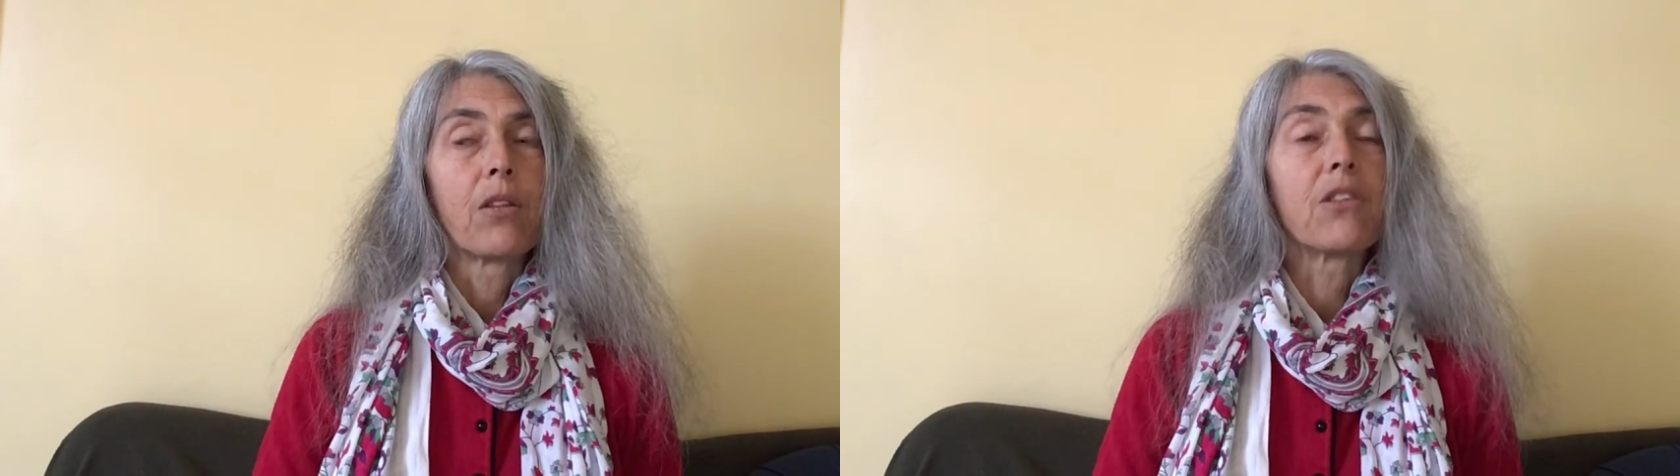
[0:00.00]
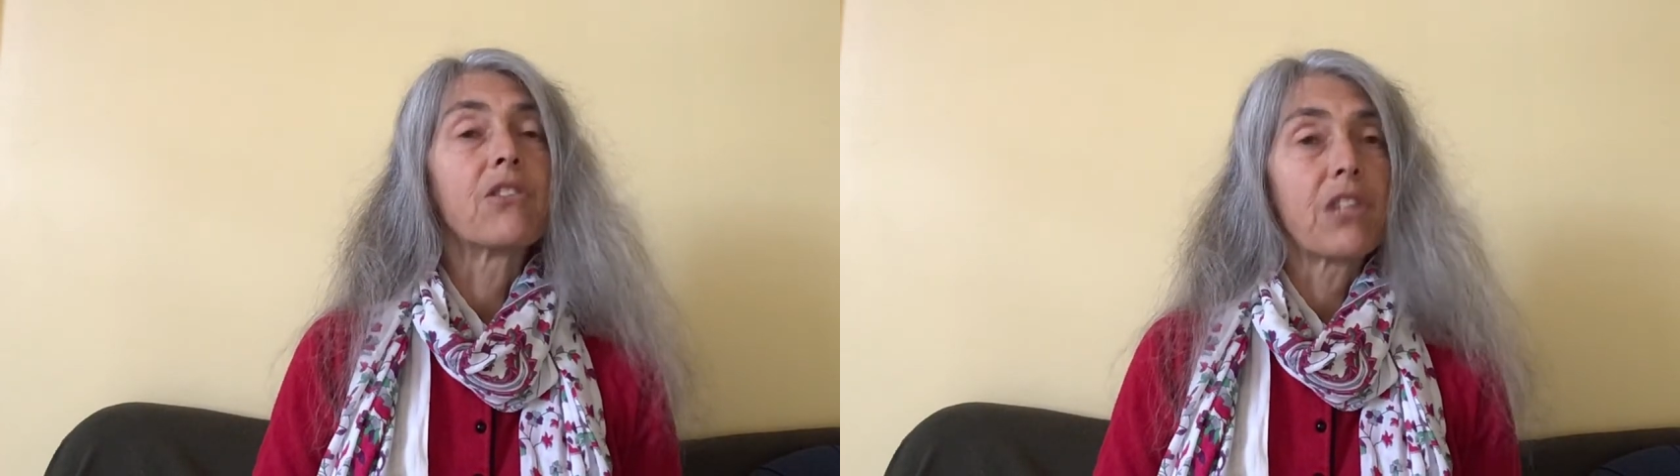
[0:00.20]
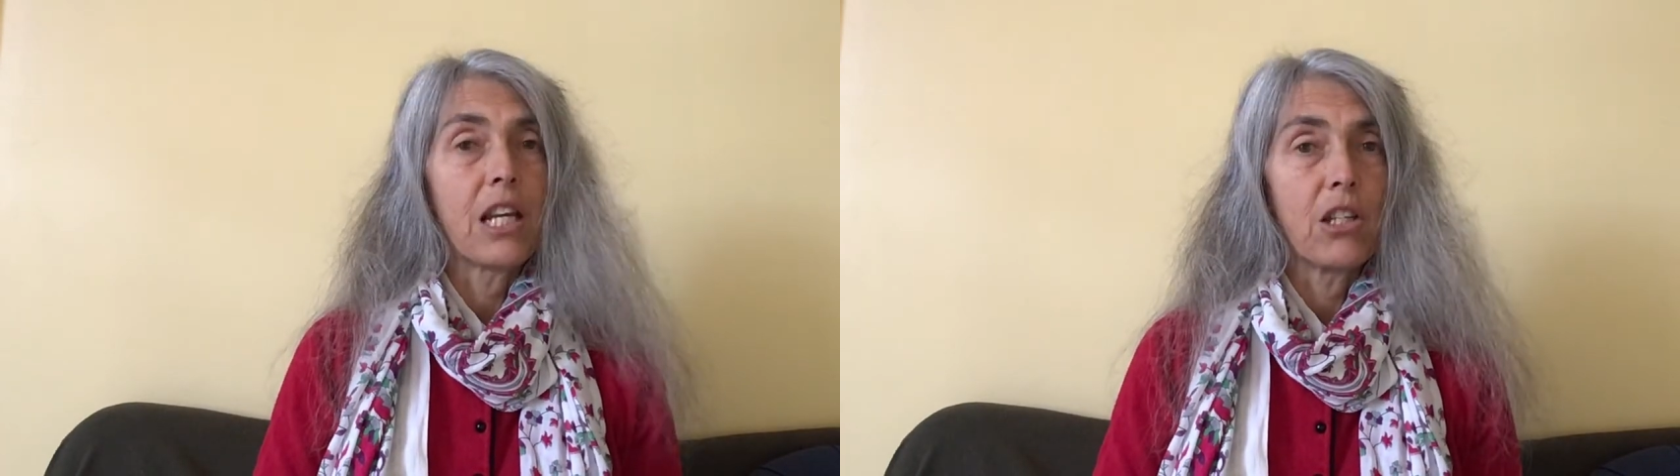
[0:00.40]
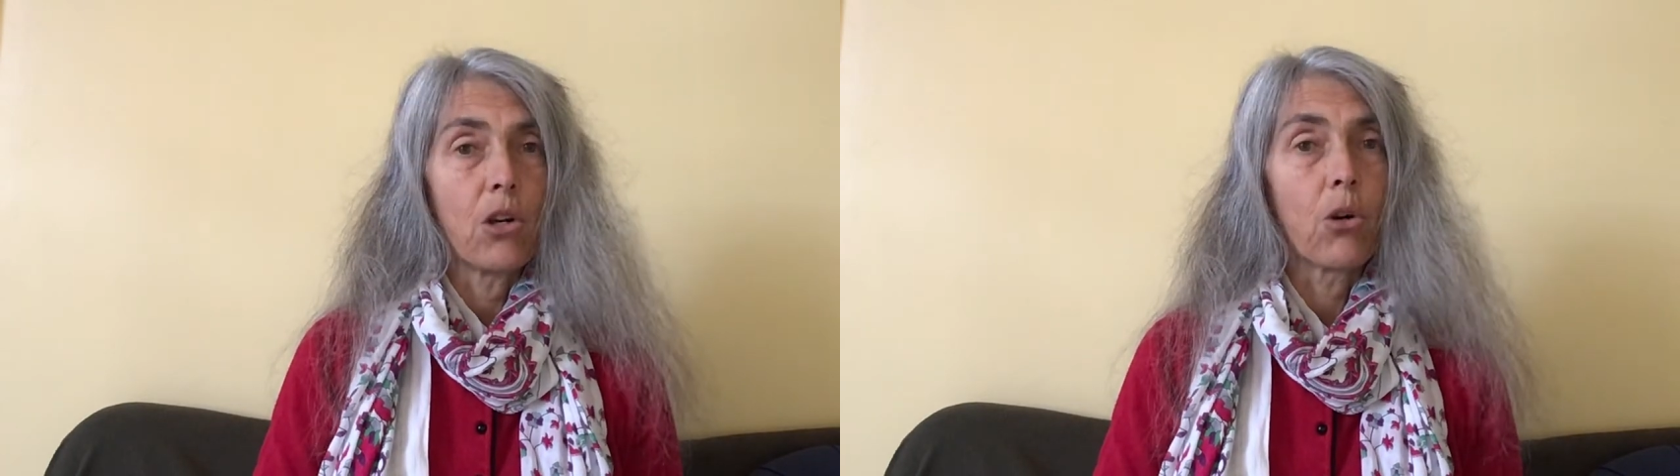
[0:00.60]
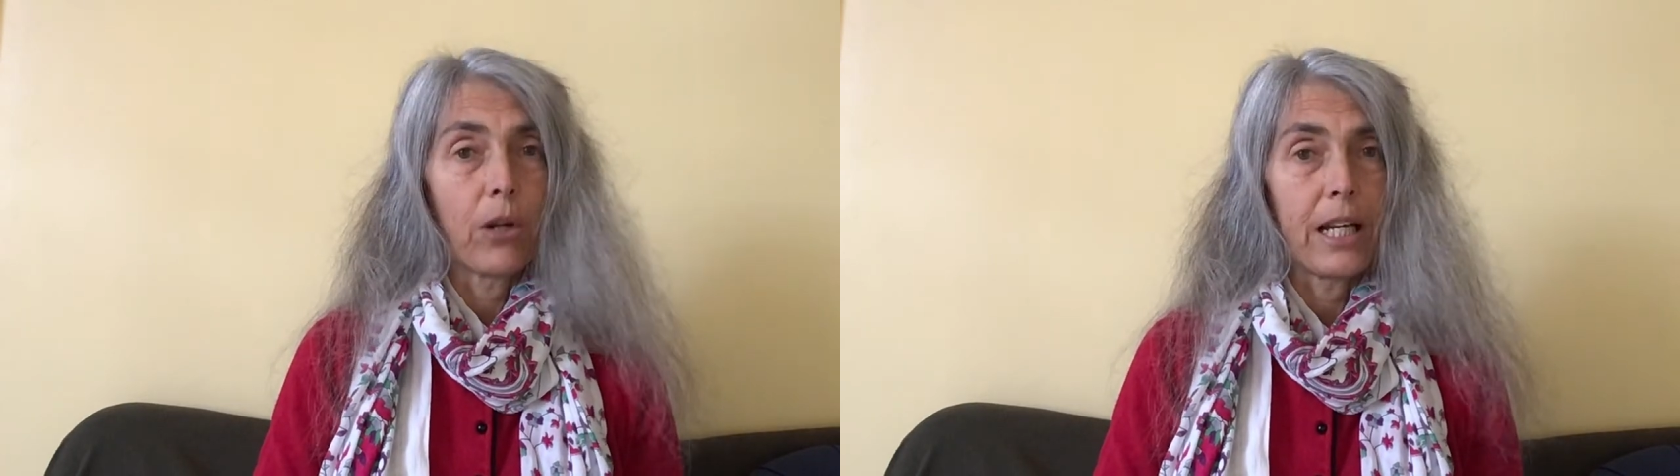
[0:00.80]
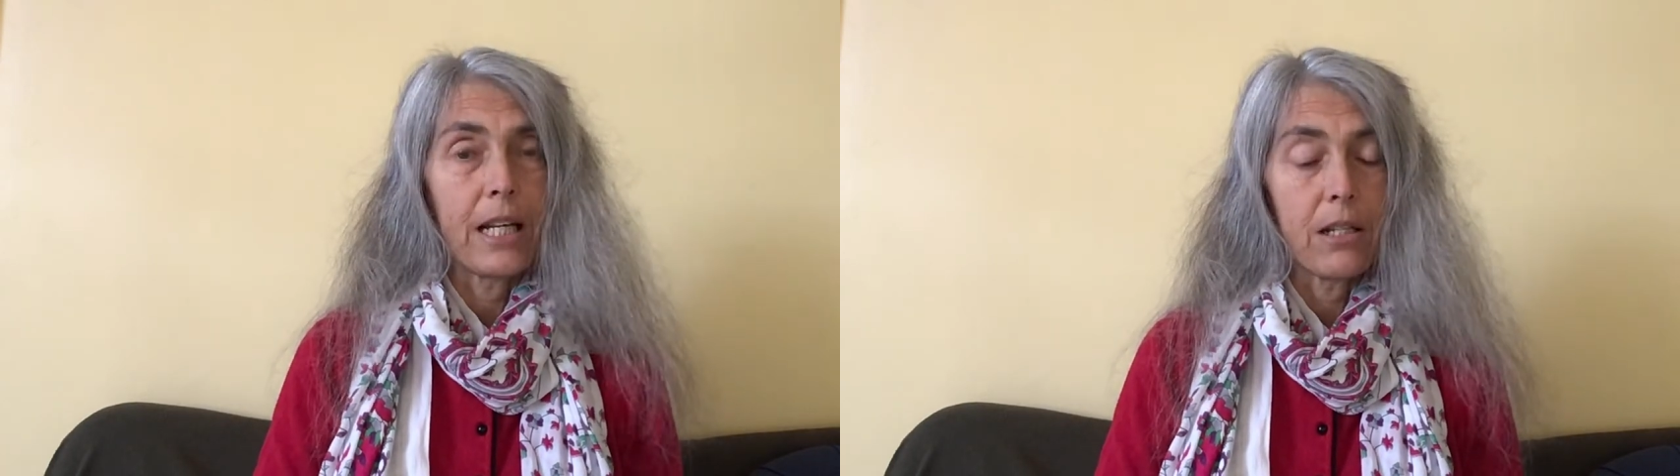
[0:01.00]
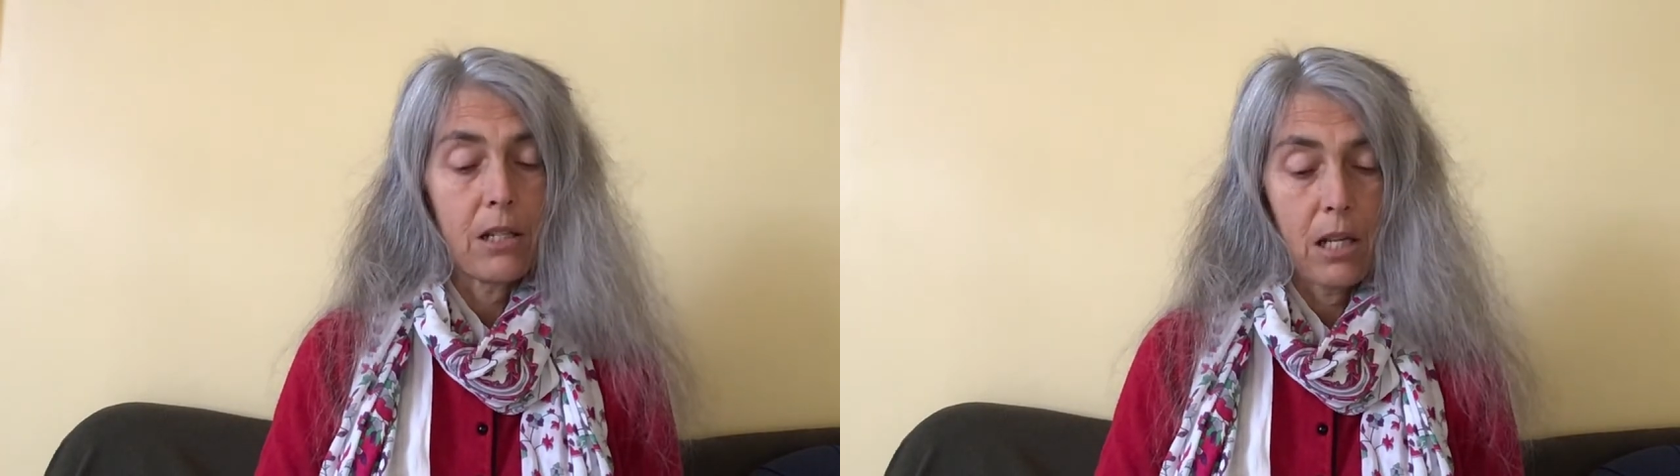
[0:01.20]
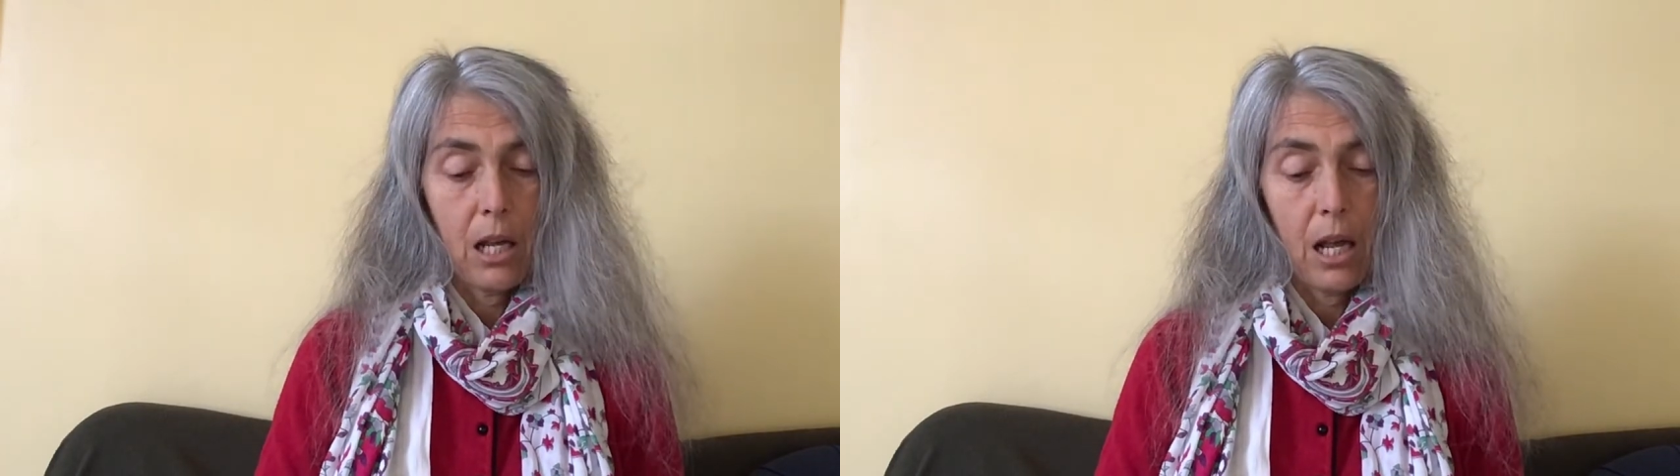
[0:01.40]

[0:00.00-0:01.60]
the state you're in